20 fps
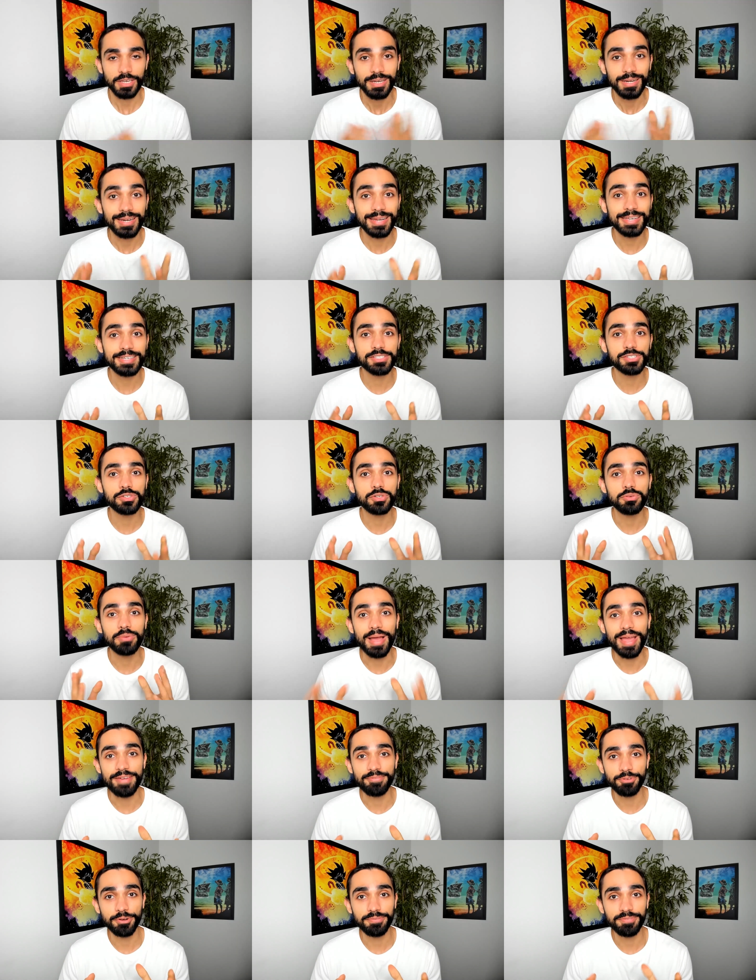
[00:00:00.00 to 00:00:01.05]
Links to
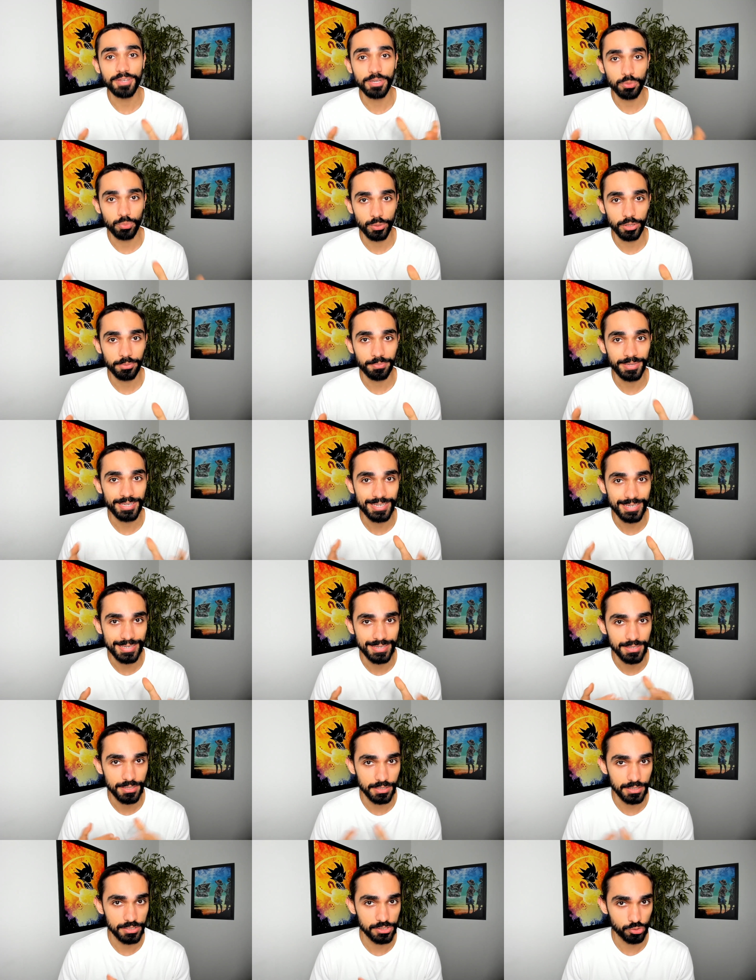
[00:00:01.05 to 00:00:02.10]
everything will be in
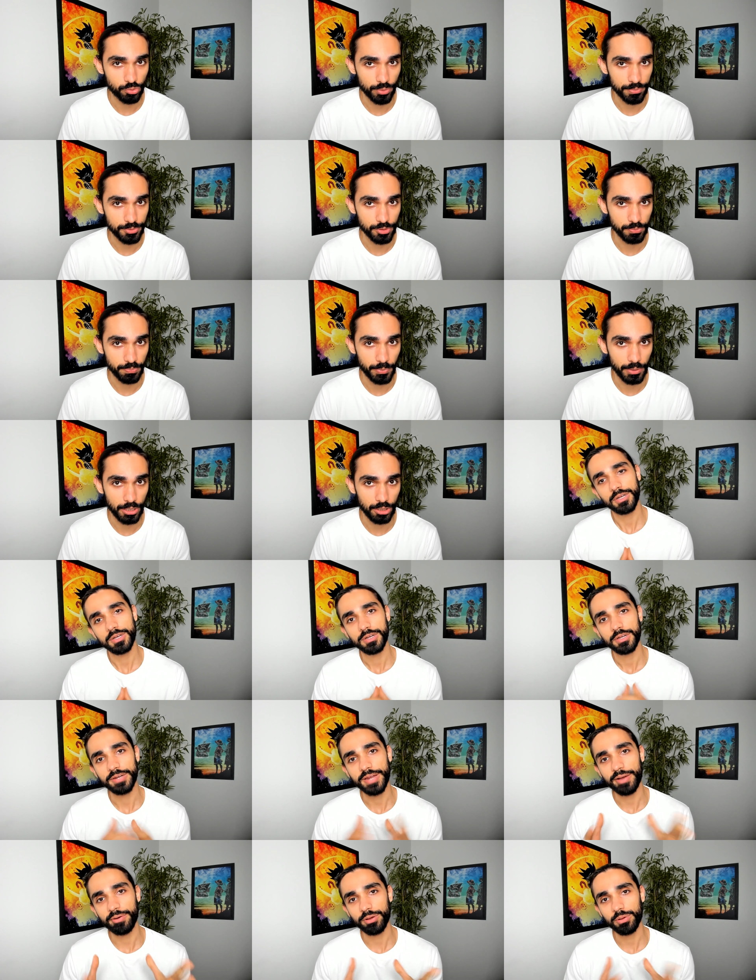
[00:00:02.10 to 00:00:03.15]
the description below.
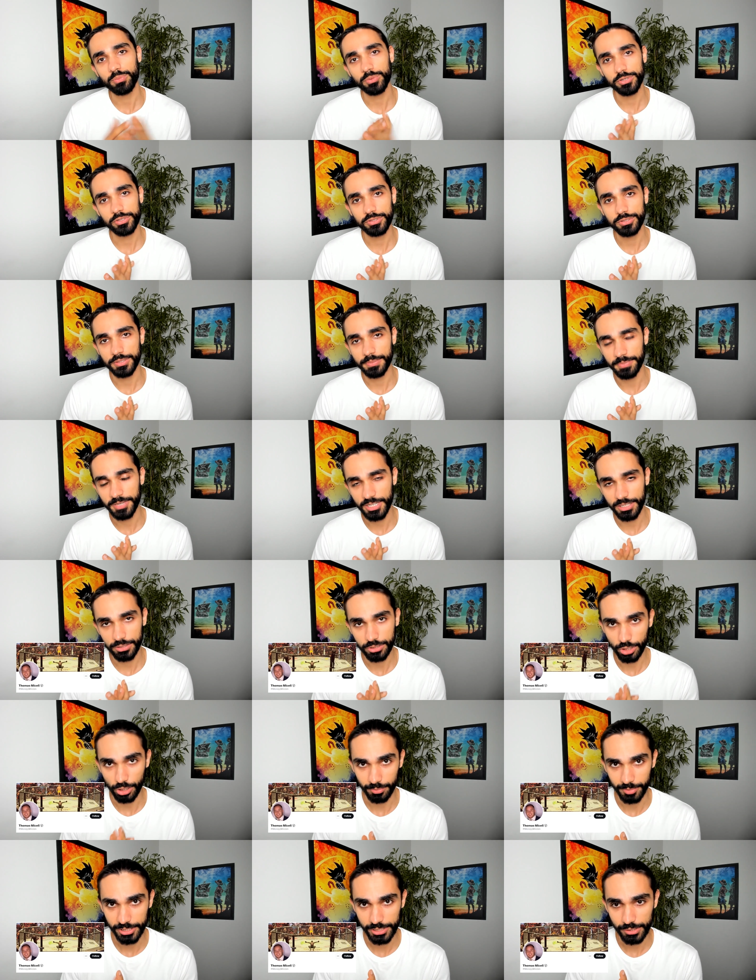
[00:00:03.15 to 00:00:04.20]
Now I want you to meet
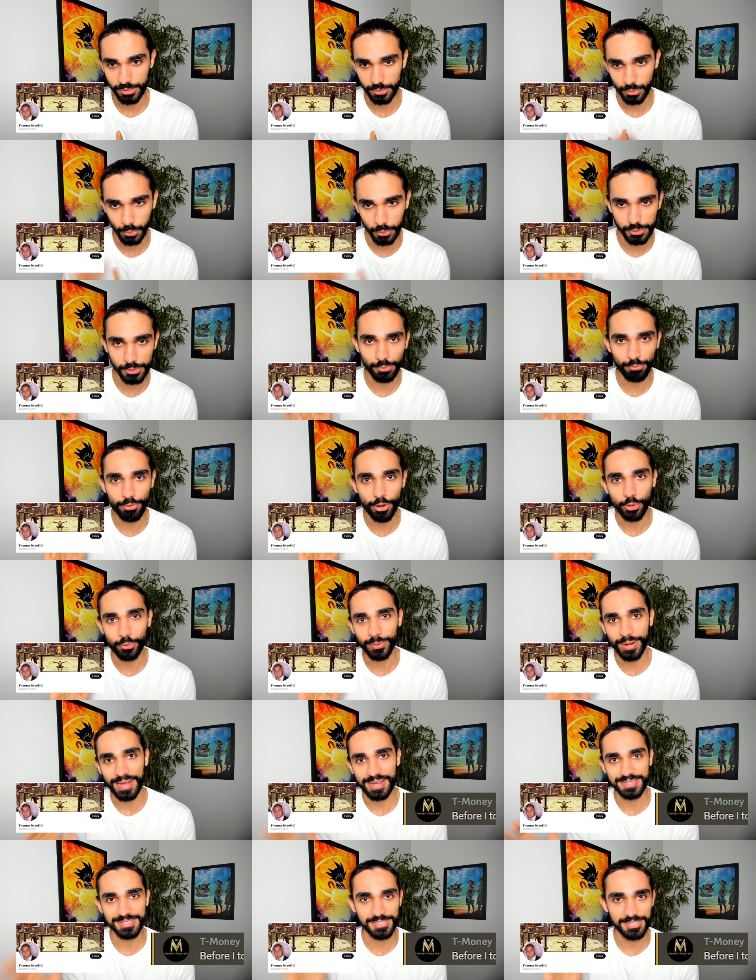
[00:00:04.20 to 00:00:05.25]
Thomas, also known
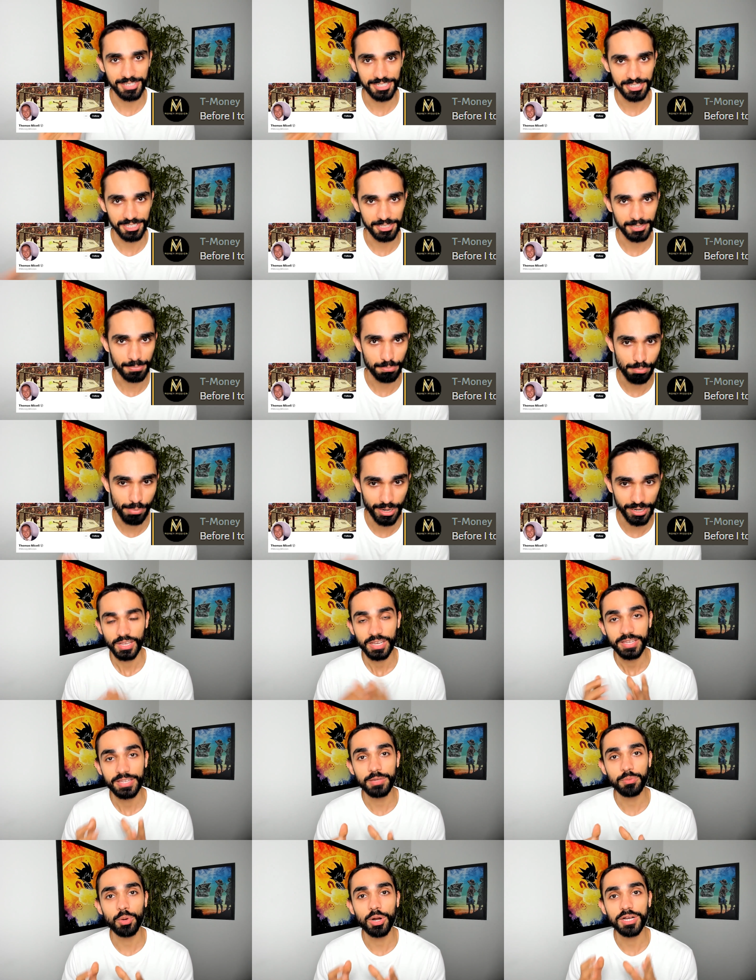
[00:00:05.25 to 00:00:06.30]
as T Money.
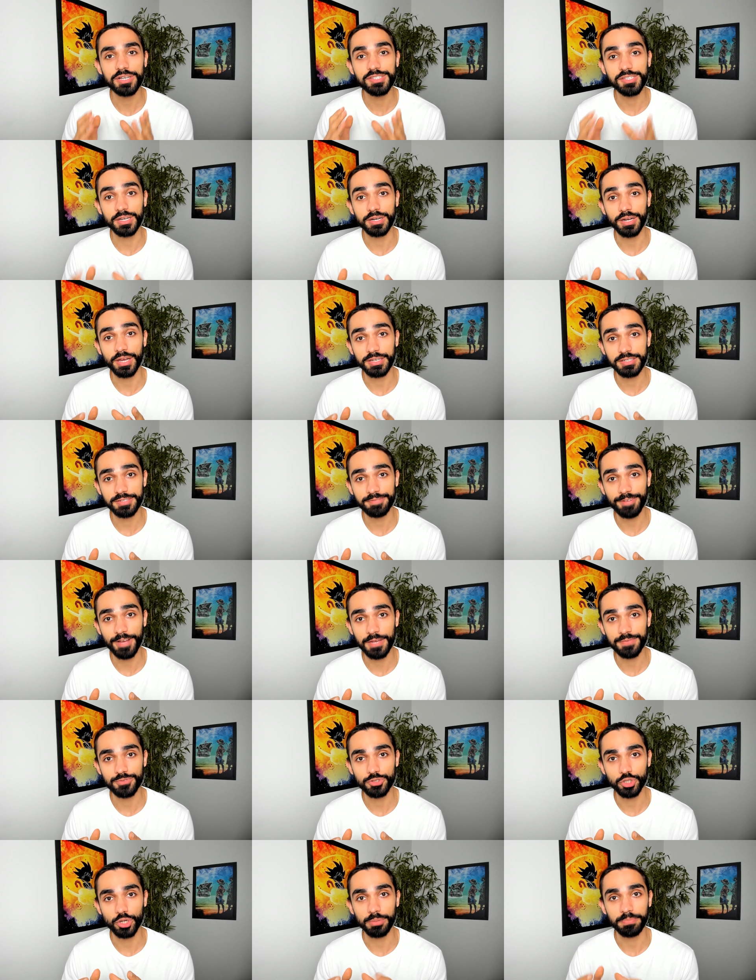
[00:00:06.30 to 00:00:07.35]
He works a 9 to
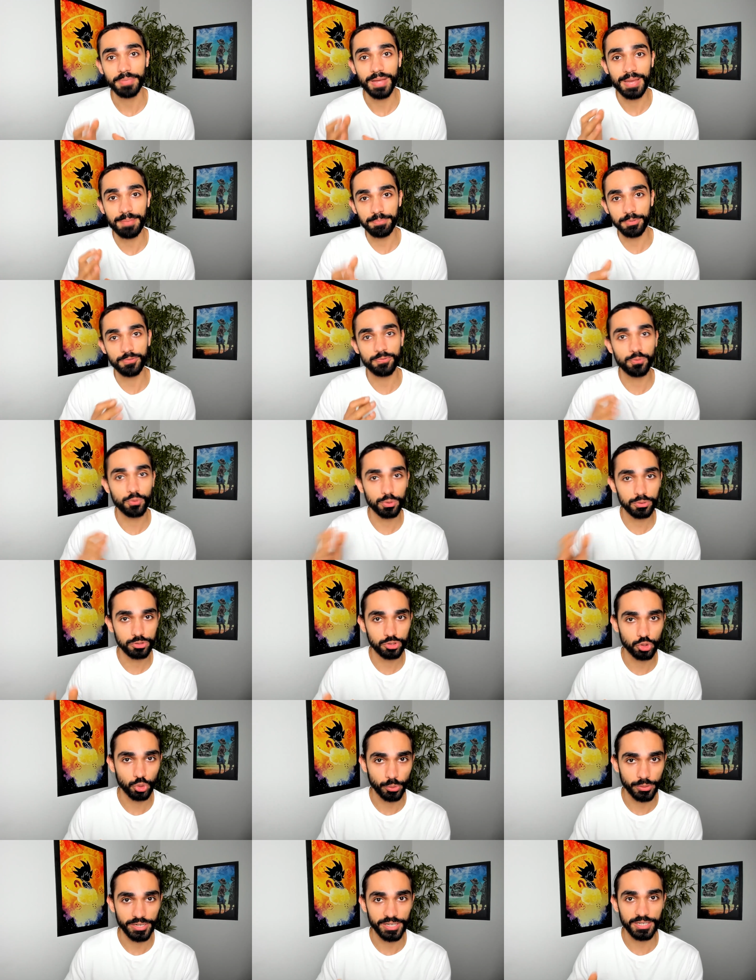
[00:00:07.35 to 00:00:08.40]
5 job and before
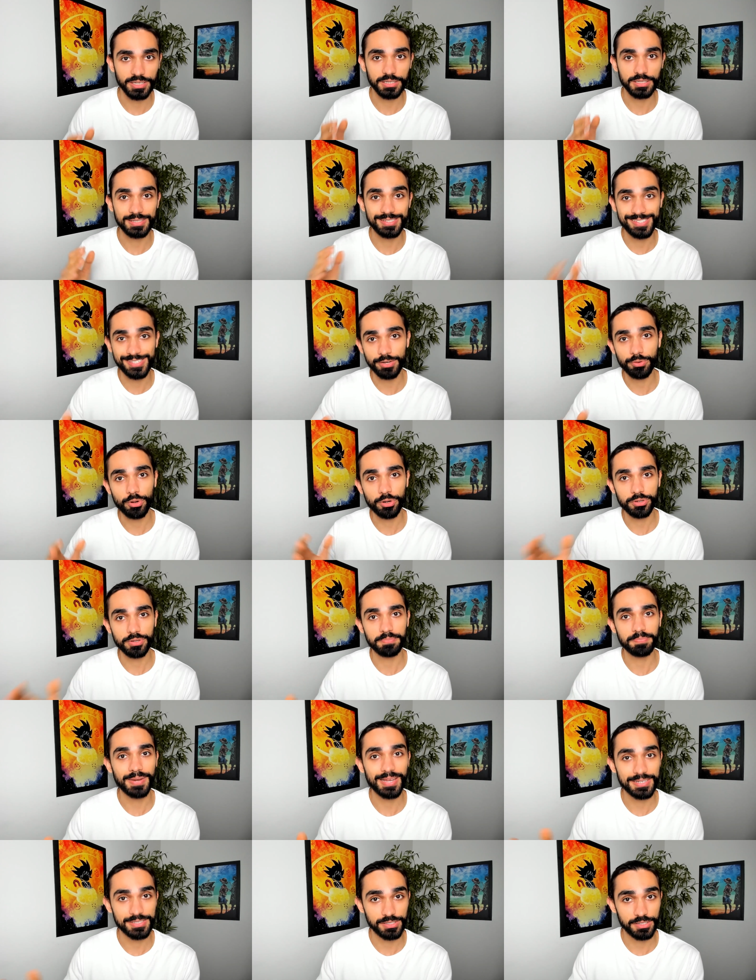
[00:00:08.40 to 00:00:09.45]
joining Zero
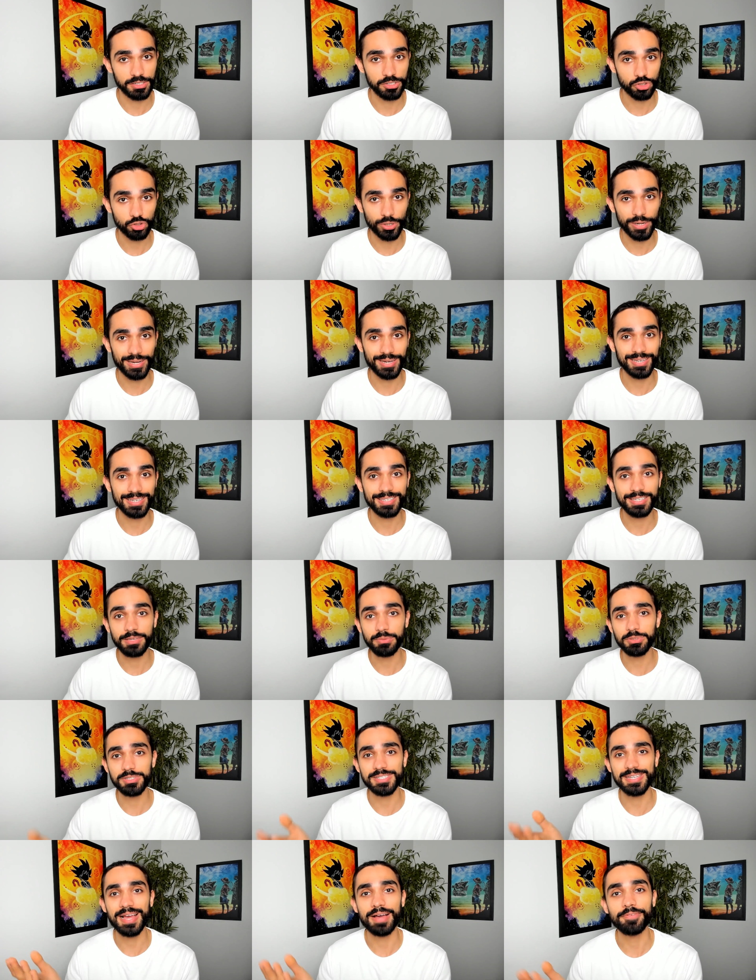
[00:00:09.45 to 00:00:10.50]
Complexity Trading, he
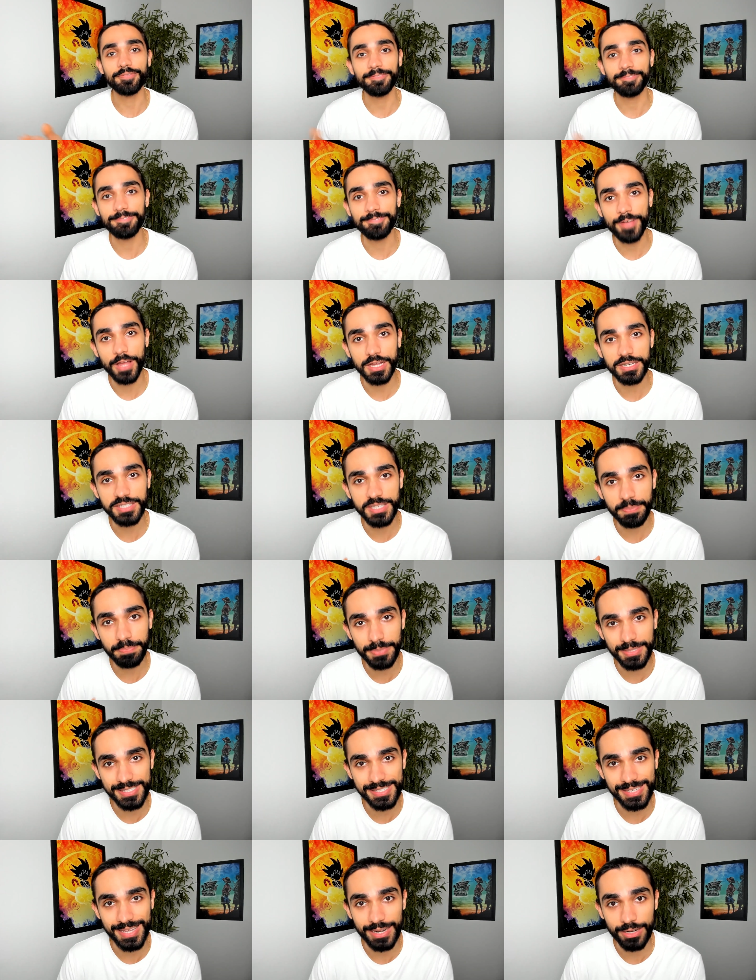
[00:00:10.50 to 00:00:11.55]
was down
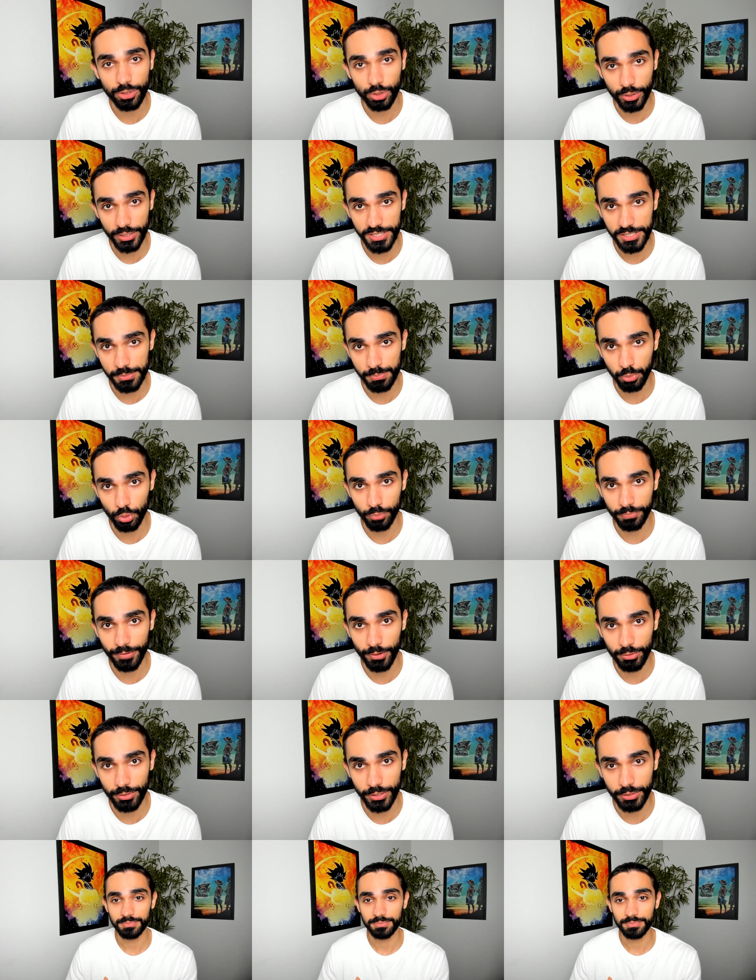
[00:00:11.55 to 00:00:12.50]
30% on his portfolio.